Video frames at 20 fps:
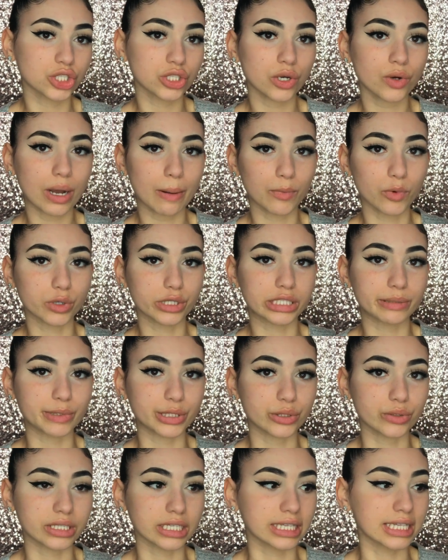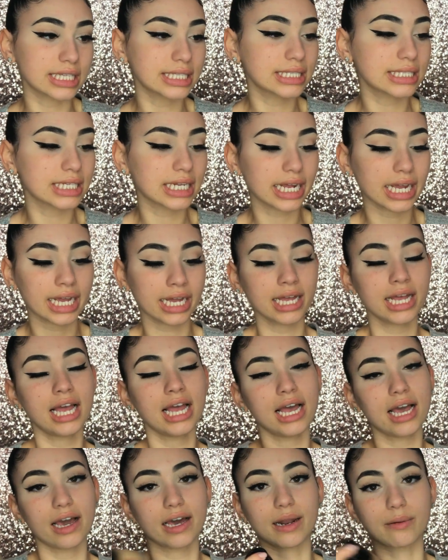So I'm going to be using this today,
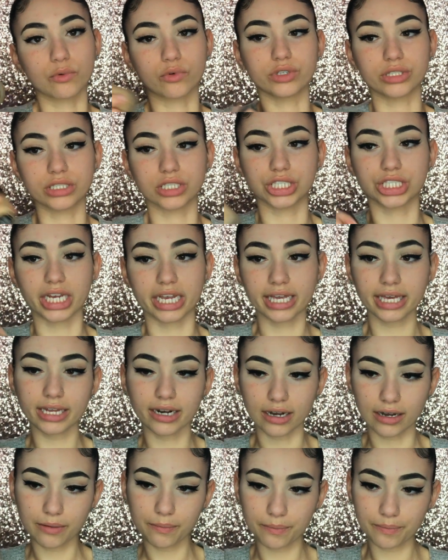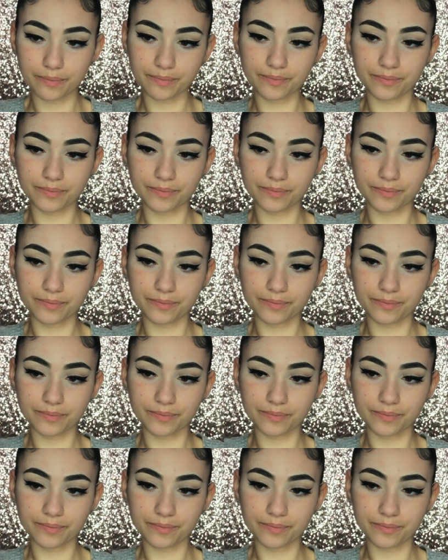and I'm going to shake it up.